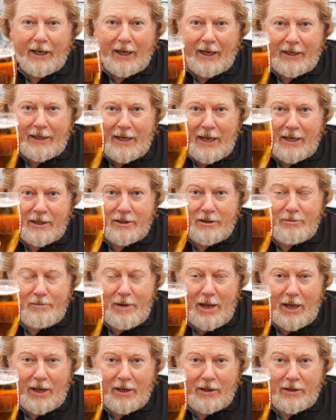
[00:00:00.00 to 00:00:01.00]
And here's to
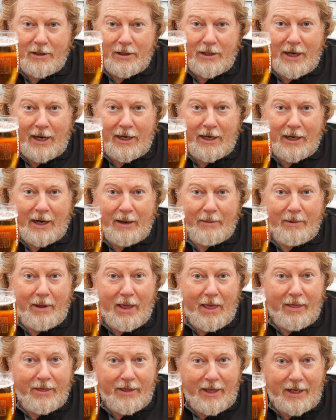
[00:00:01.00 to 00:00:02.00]
me to take up
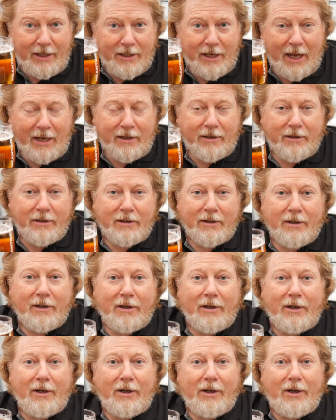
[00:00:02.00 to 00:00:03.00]
this end
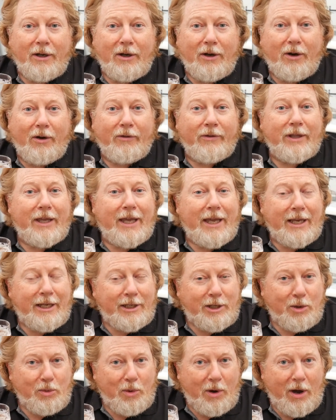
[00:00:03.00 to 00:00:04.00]
of the
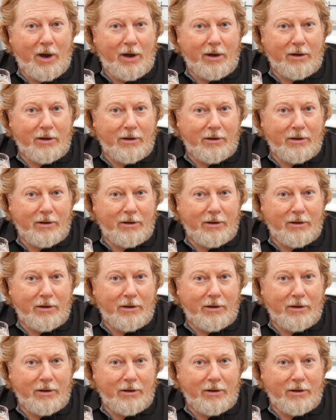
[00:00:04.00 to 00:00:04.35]
easy work.